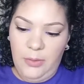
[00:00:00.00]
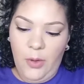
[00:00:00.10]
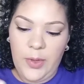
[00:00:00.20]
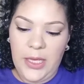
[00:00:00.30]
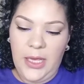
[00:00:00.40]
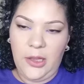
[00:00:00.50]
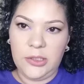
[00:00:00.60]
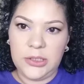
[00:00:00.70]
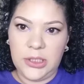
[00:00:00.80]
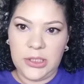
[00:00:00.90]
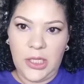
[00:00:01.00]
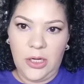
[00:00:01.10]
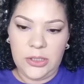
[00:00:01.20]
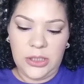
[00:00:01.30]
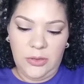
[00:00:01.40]
Well, we can't, there's 6
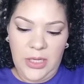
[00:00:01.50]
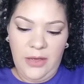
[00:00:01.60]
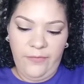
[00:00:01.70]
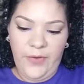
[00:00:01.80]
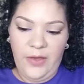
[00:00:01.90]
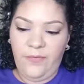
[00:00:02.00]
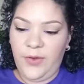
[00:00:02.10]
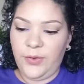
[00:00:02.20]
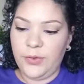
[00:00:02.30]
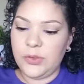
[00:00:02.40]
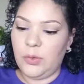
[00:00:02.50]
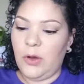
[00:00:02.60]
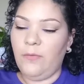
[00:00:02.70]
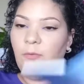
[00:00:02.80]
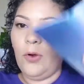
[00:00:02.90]
colors and I only have 5 fingers,
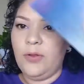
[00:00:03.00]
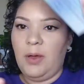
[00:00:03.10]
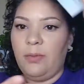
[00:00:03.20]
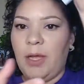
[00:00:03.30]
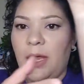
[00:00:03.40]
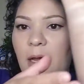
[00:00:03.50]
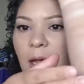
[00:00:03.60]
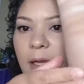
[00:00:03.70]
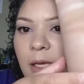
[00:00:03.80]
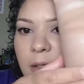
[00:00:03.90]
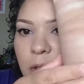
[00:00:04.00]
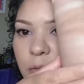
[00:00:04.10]
well, 4 of them that I can